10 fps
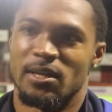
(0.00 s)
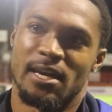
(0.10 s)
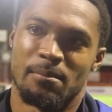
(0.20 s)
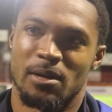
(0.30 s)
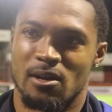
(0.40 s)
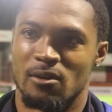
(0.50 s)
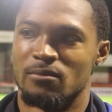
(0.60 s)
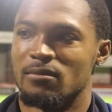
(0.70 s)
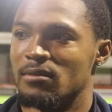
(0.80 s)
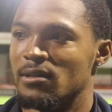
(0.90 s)
We came back
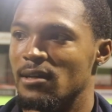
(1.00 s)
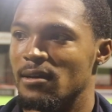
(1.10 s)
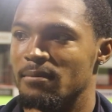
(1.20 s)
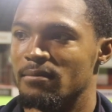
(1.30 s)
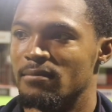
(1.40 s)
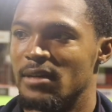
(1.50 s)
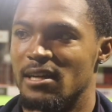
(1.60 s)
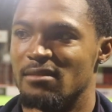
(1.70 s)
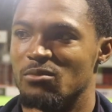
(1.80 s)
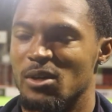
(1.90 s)
out um,
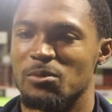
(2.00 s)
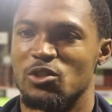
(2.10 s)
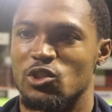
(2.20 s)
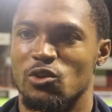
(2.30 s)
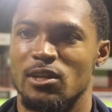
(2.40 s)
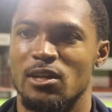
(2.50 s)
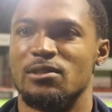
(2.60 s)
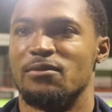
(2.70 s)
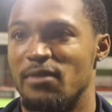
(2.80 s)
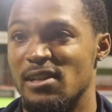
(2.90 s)
and were able to sort it
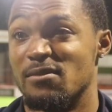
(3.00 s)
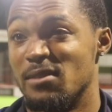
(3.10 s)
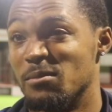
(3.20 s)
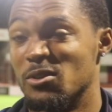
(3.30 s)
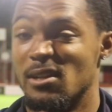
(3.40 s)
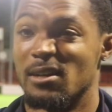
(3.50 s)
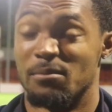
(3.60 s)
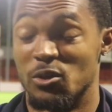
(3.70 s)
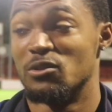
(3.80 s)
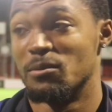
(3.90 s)
out defensively, most
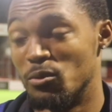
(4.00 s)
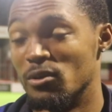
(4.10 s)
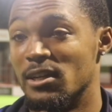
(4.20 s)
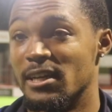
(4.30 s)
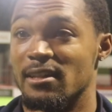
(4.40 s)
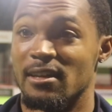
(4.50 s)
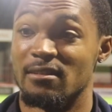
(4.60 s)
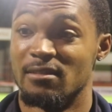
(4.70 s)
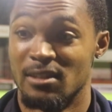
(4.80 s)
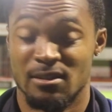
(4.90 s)
like most importantly, and
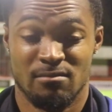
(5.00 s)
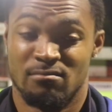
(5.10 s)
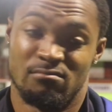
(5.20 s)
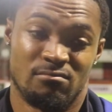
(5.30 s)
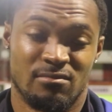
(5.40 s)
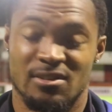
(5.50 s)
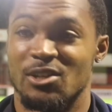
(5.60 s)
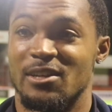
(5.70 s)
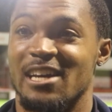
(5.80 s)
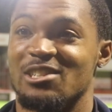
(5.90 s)
then you
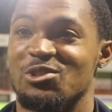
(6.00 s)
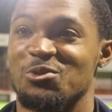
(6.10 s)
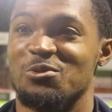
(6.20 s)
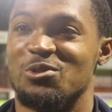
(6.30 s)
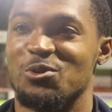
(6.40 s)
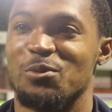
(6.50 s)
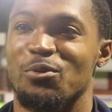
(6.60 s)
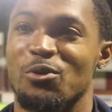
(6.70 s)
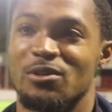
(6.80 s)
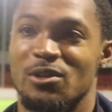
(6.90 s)
know, get two two
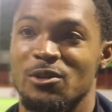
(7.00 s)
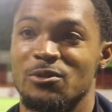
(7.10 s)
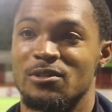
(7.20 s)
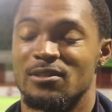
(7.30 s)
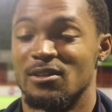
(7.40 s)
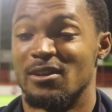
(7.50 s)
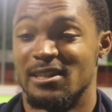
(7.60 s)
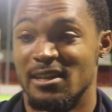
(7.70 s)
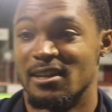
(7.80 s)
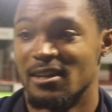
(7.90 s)
important goals. So
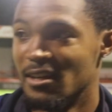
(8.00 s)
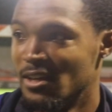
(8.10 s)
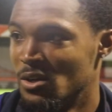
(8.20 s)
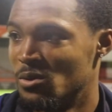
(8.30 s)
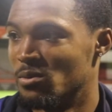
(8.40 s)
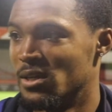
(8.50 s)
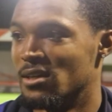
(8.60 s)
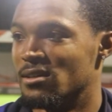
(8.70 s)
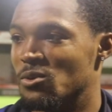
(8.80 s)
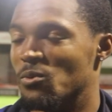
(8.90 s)
I think
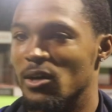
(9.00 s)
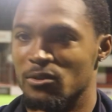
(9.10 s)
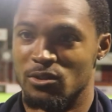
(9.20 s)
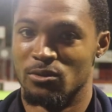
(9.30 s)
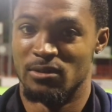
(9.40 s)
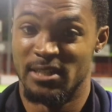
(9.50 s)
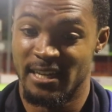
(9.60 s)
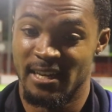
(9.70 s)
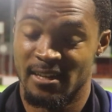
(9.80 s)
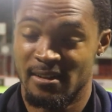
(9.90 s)
we did well to
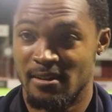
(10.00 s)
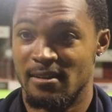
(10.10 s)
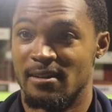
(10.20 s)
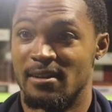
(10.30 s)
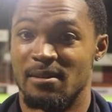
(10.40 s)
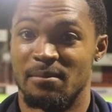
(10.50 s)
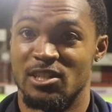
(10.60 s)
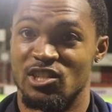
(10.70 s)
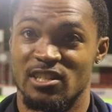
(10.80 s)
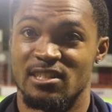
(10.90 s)
dig in um,
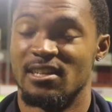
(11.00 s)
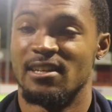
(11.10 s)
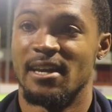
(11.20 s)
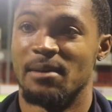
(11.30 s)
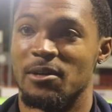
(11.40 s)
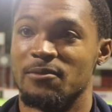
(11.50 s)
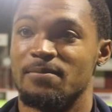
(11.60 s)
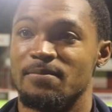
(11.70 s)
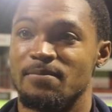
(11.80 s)
and just see the game out.